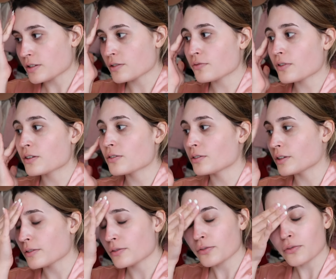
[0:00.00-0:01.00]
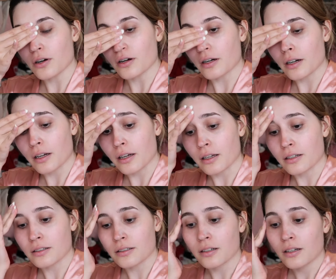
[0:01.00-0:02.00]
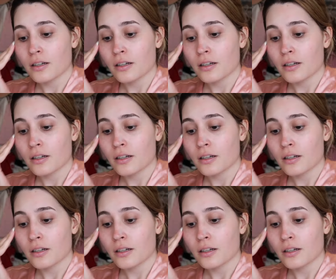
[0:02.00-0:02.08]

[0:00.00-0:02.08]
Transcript: it's a friend who lives far and